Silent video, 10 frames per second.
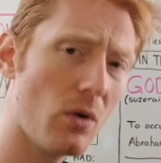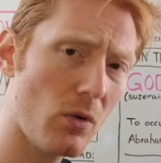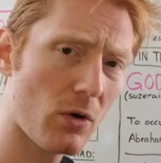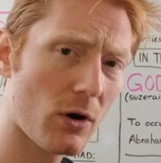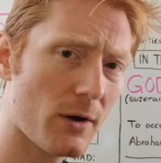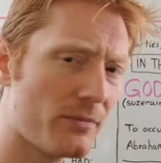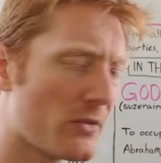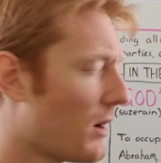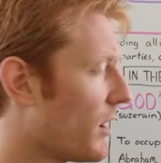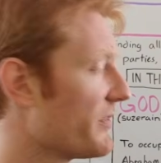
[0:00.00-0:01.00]
Or
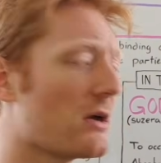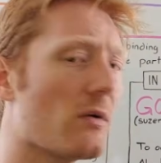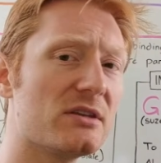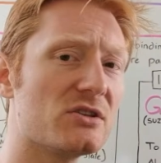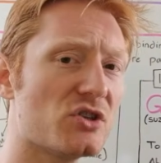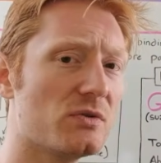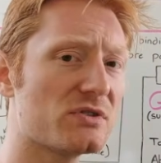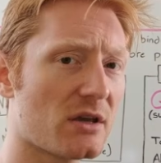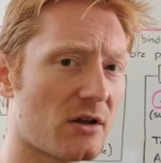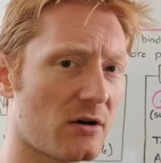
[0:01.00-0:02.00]
are they going to
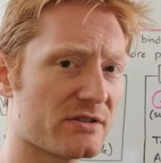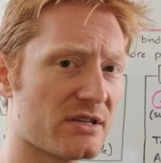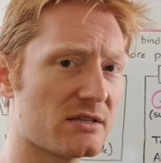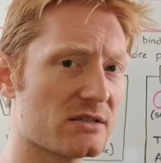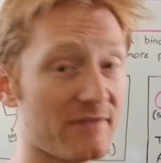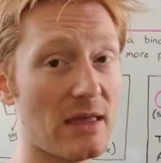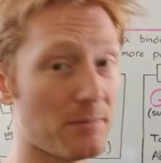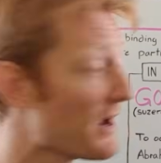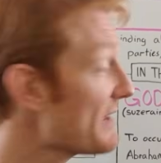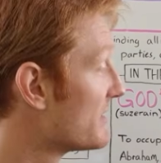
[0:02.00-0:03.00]
choose the curses? If they
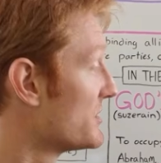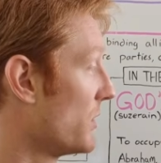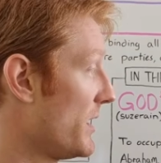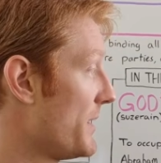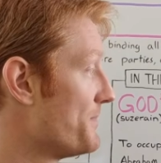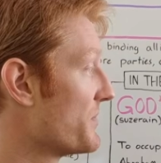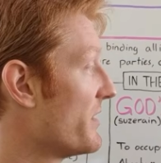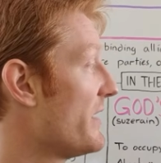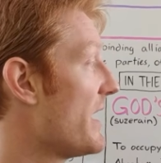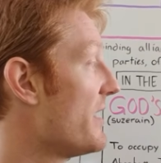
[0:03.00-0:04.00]
break the Torah,
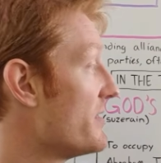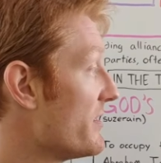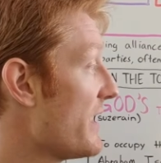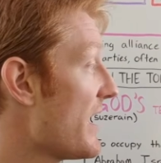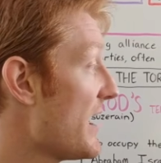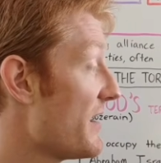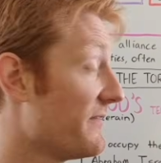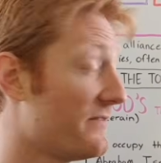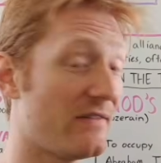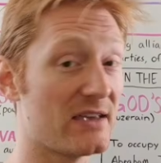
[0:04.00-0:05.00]
then they
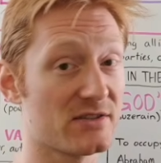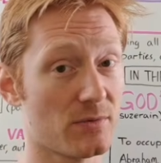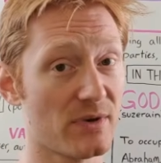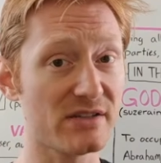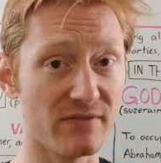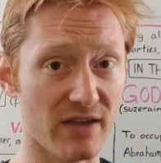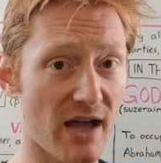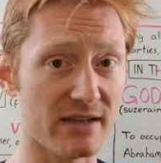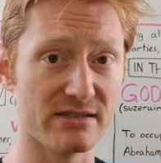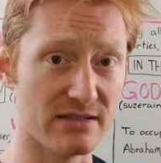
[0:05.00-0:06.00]
face the risk of
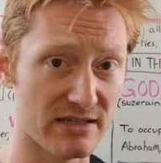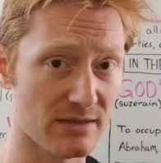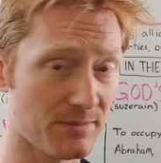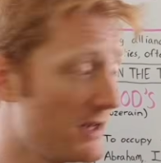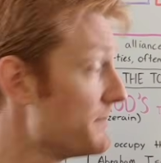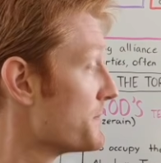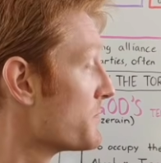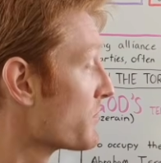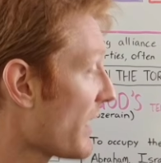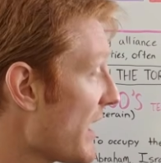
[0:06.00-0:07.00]
God's discipline,
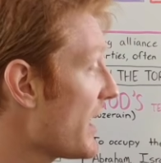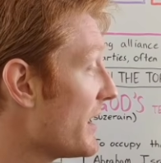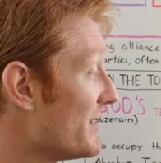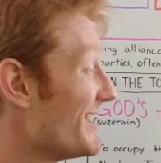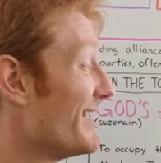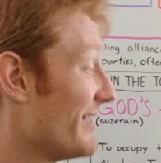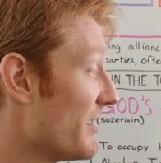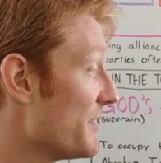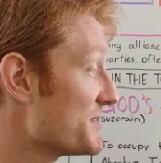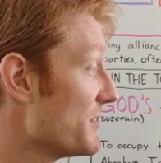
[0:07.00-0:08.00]
and they
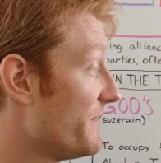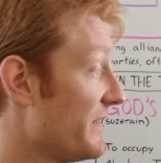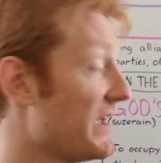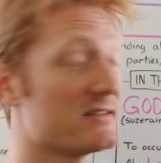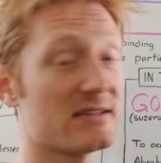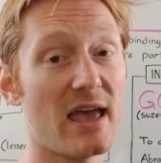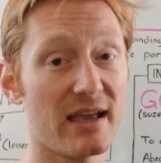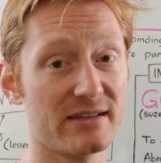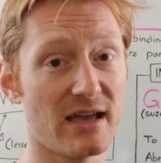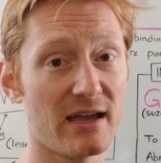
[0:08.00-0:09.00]
also face
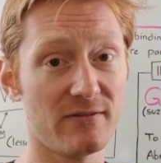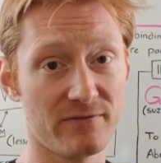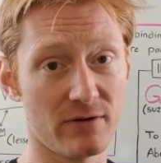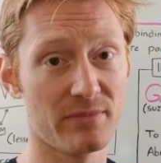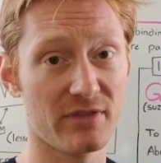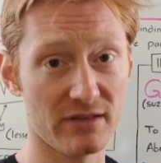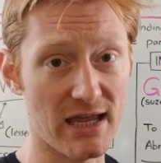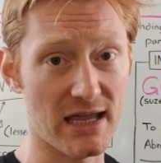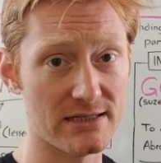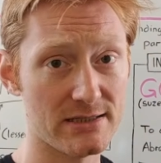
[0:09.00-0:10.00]
exile from the
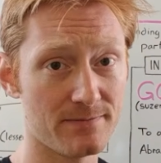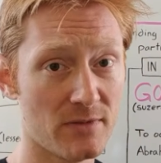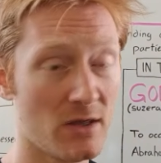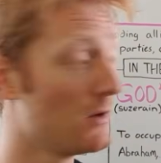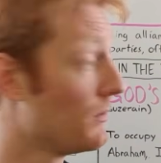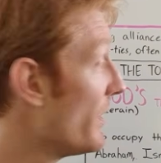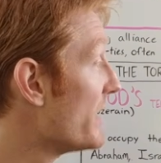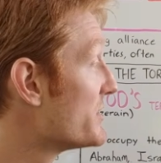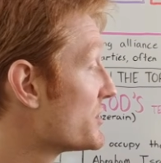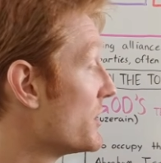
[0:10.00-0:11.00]
land,
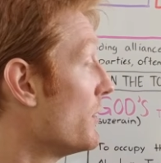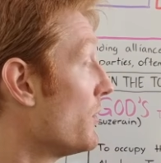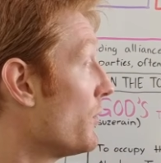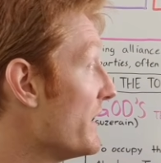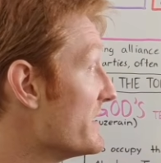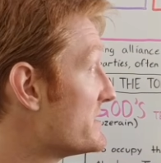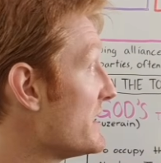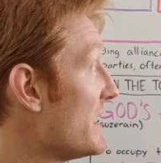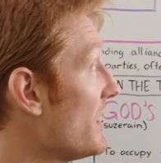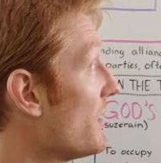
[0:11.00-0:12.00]
which we
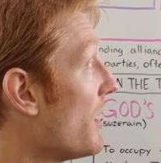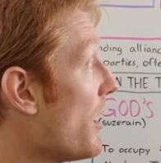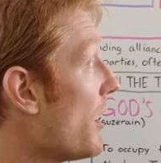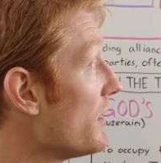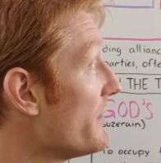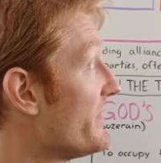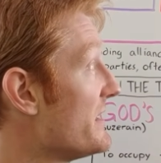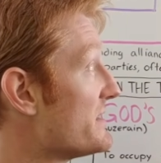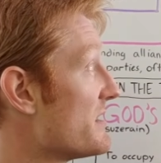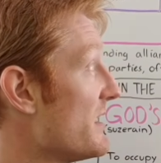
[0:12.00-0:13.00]
see all of
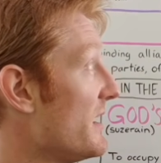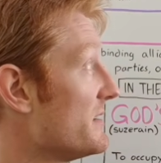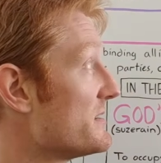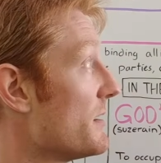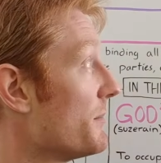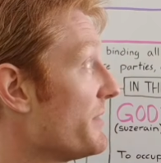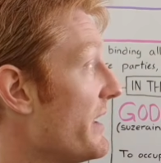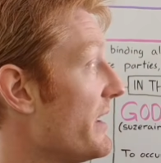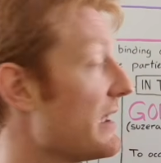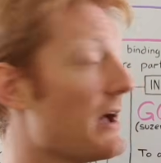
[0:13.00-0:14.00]
these things playing